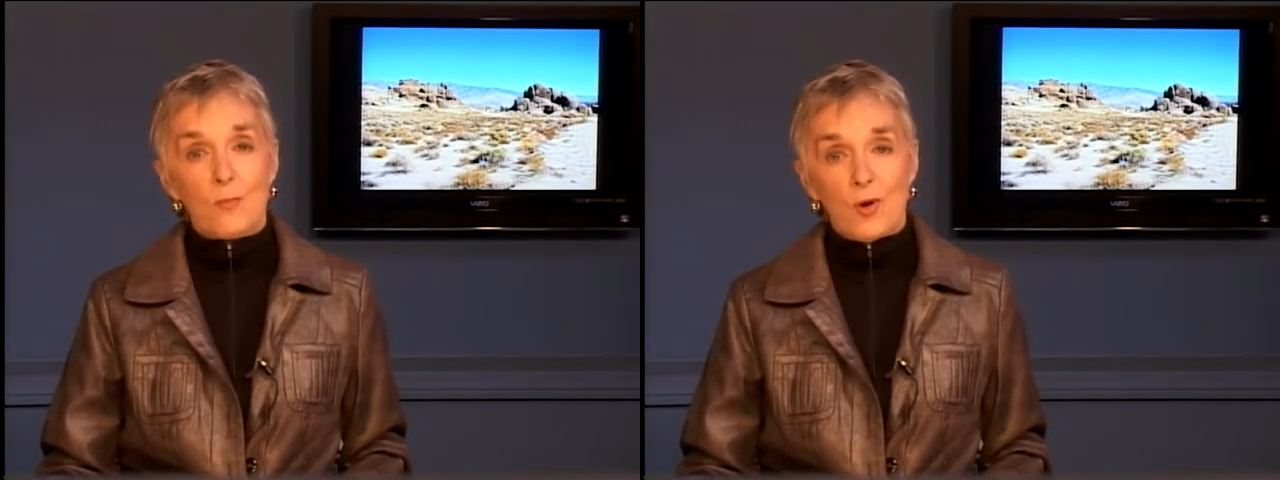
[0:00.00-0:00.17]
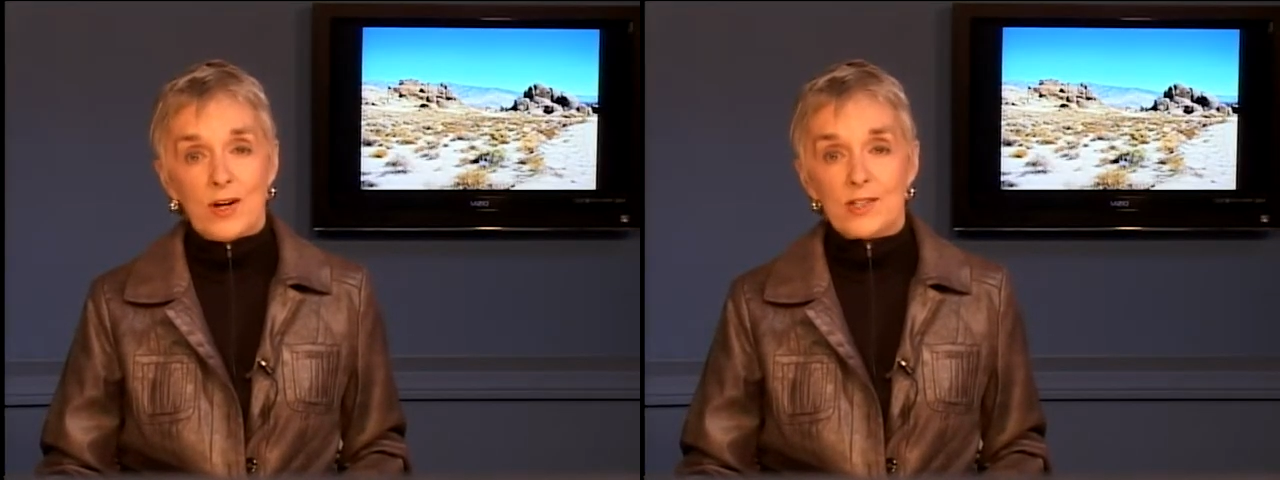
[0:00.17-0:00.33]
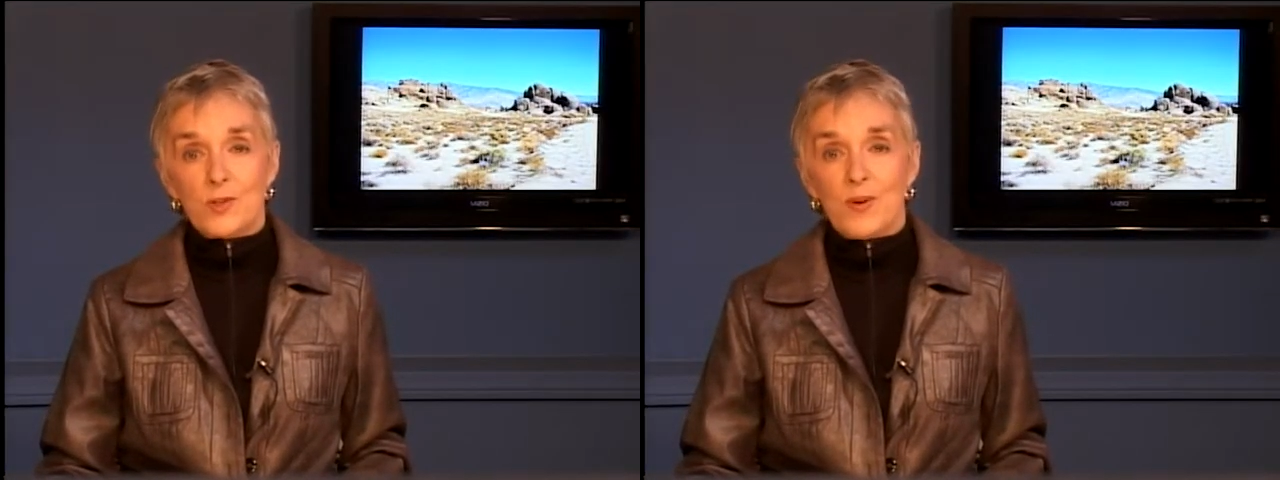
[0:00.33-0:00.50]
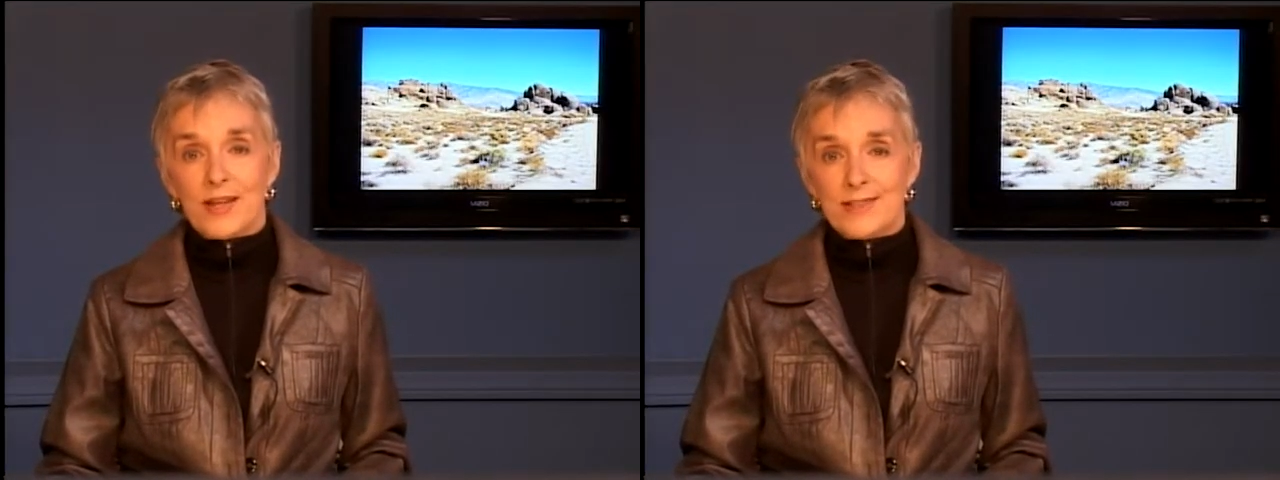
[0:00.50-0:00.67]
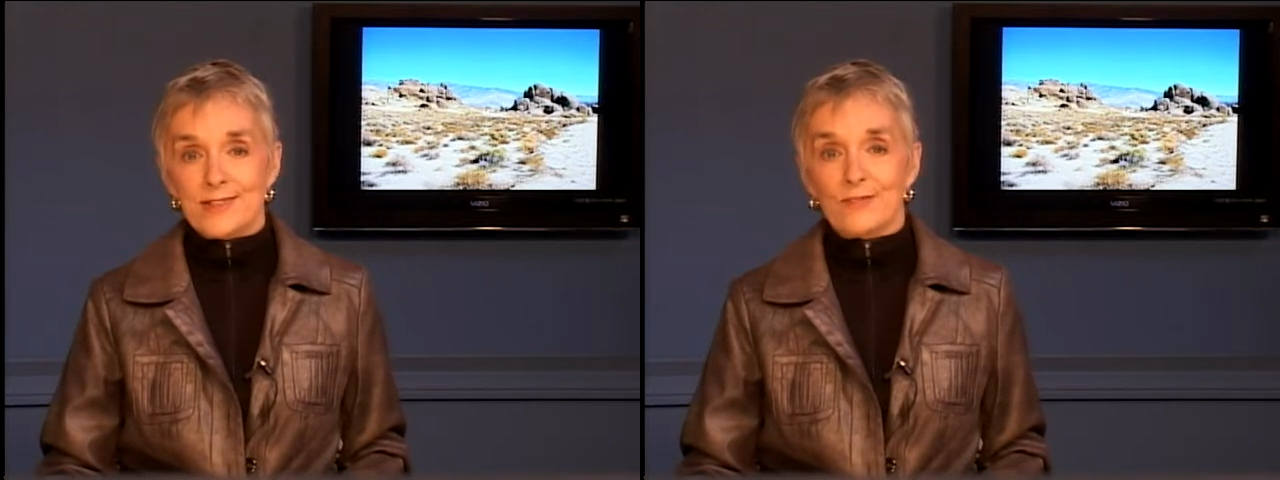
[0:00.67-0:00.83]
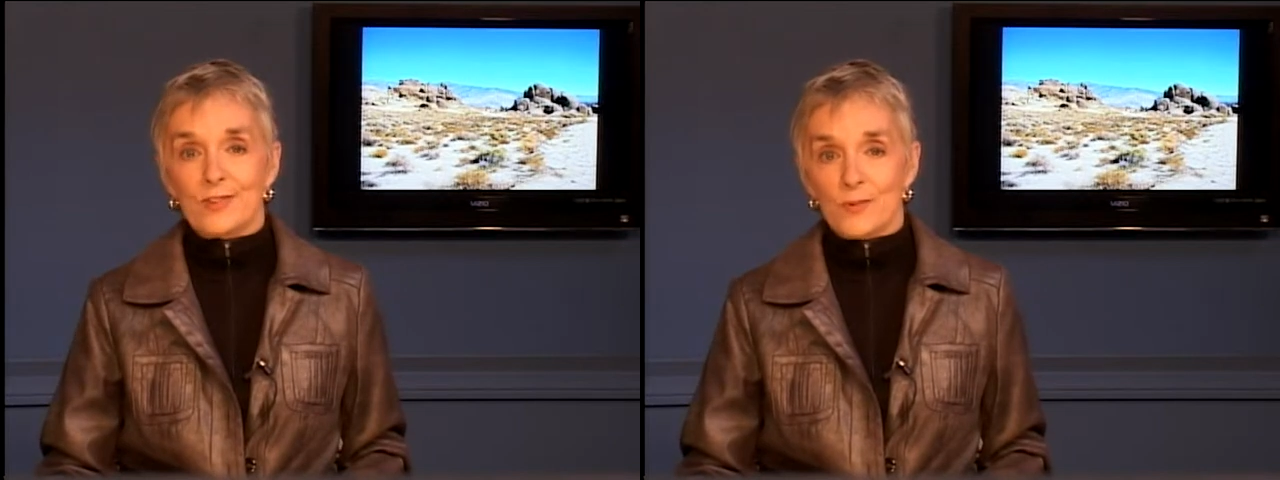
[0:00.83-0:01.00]
more
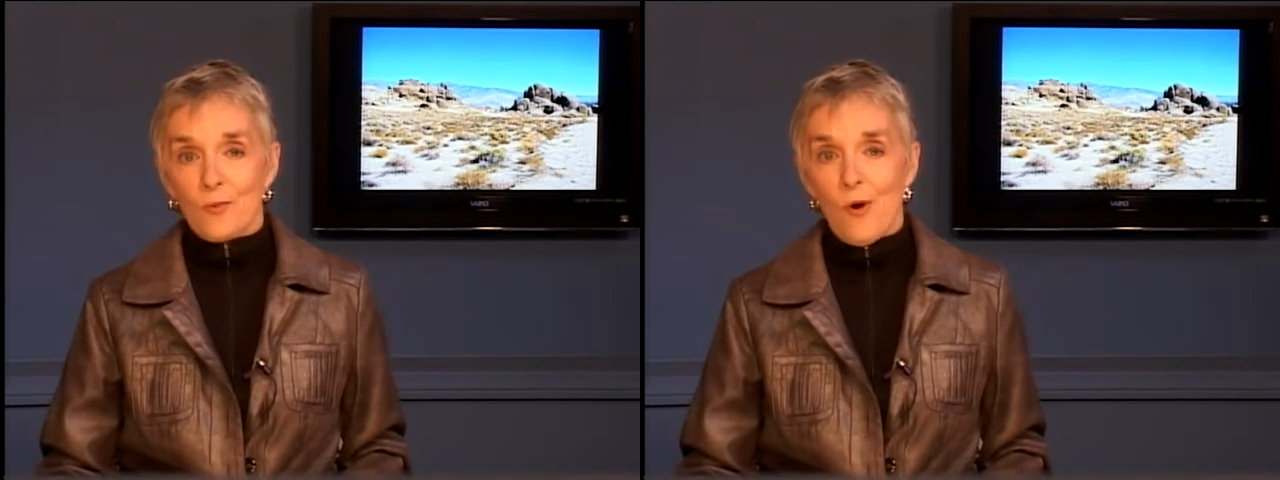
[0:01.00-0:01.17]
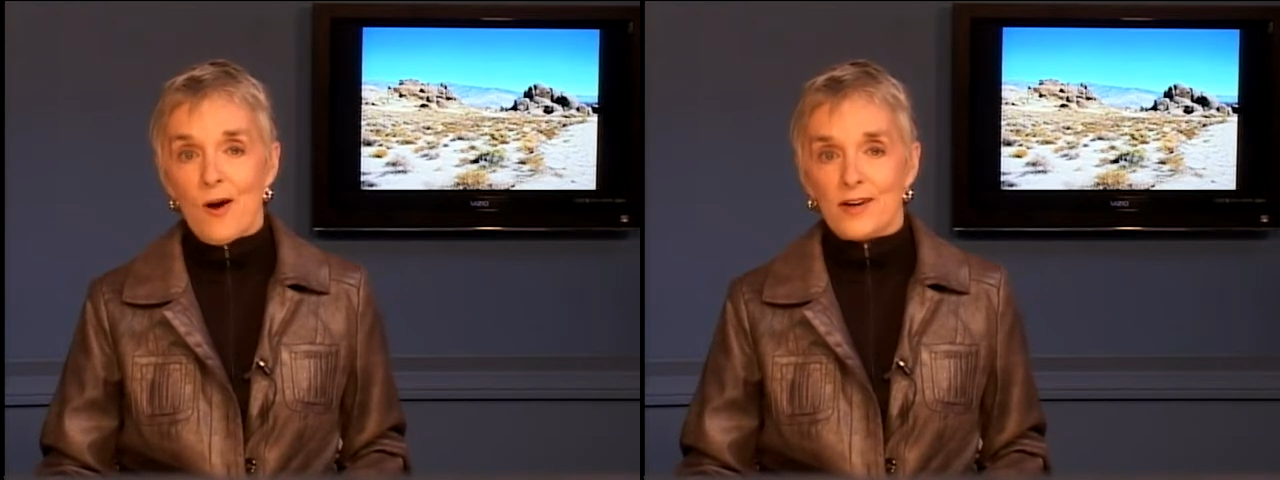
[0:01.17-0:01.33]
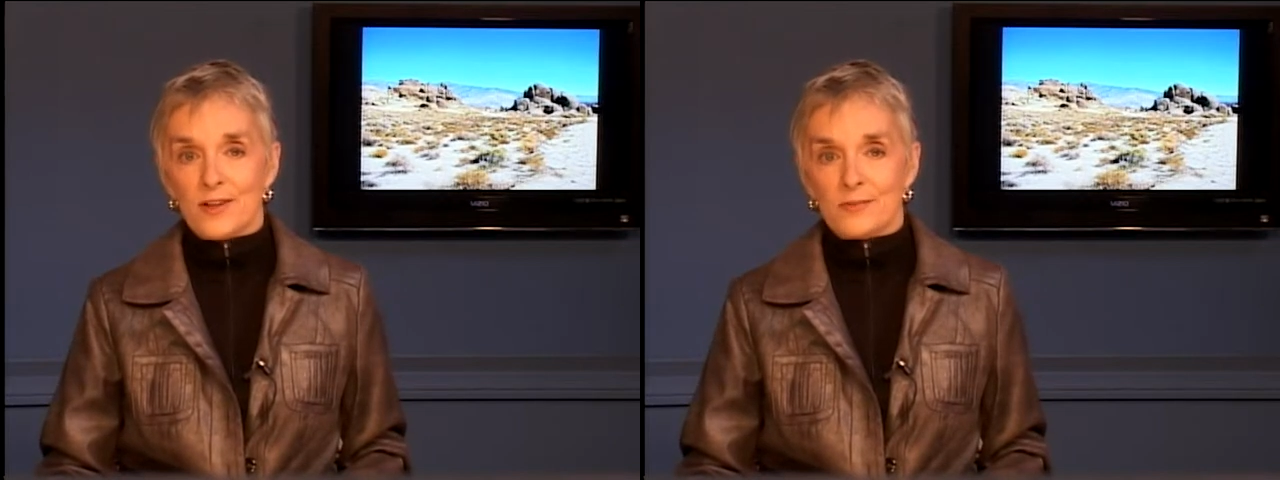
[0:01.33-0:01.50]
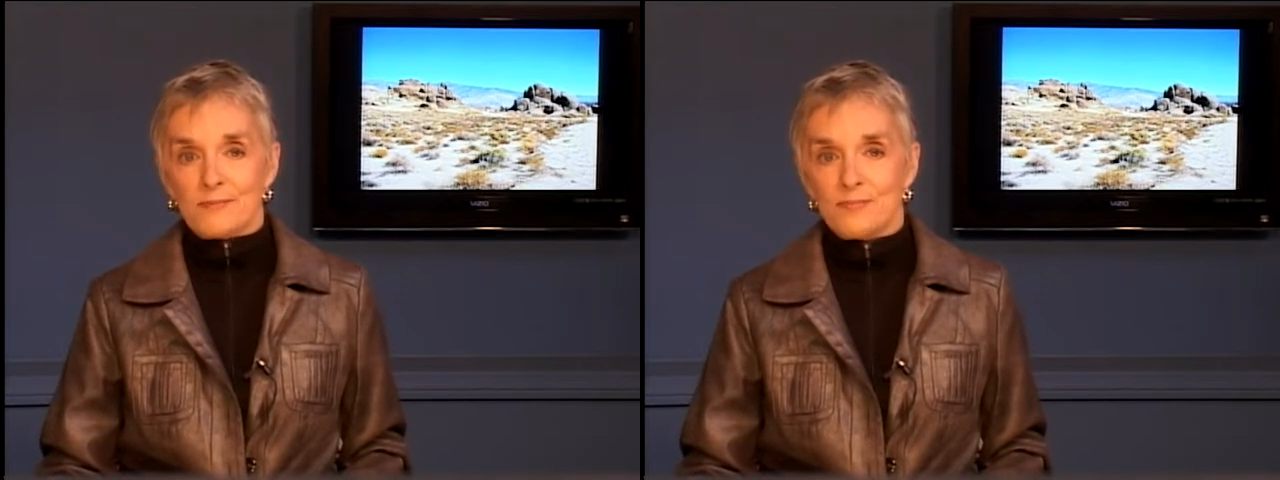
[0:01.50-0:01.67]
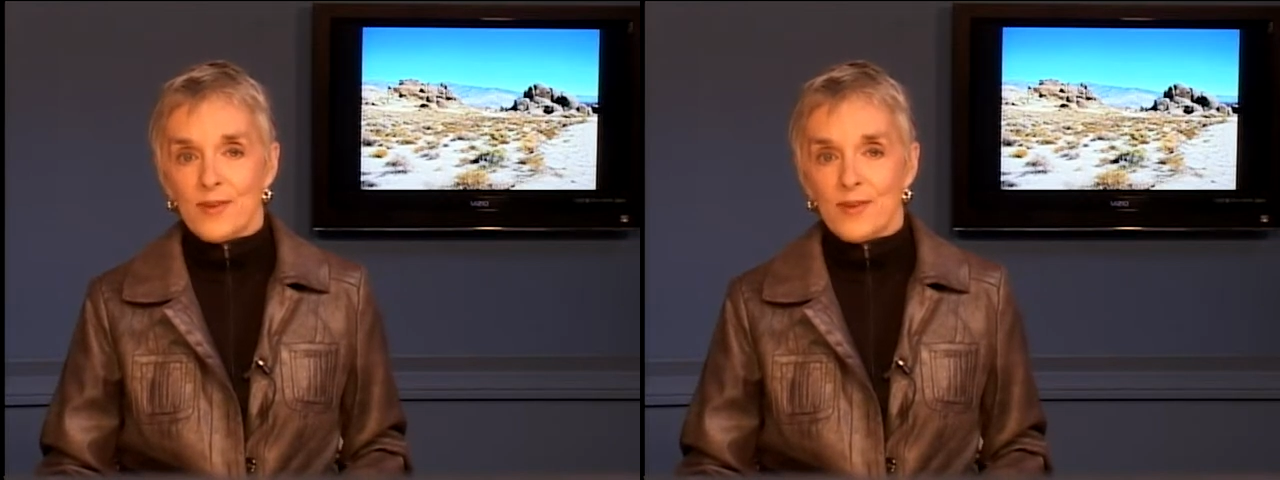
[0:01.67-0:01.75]
expensive than water.